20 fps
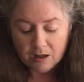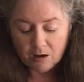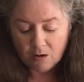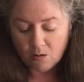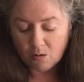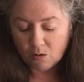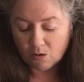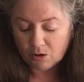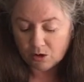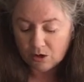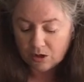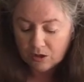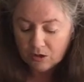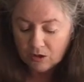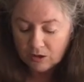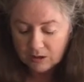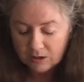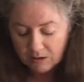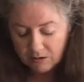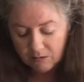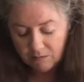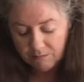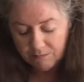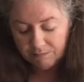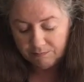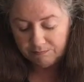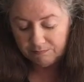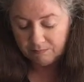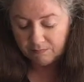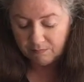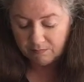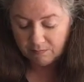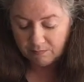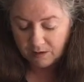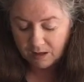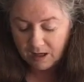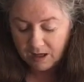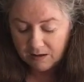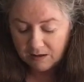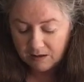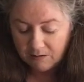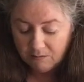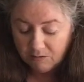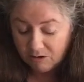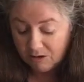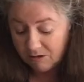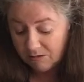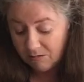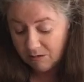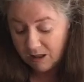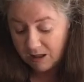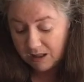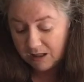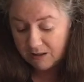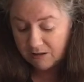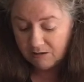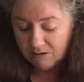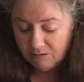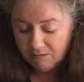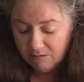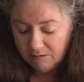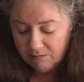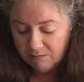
Or you can just cut them, which is what I do.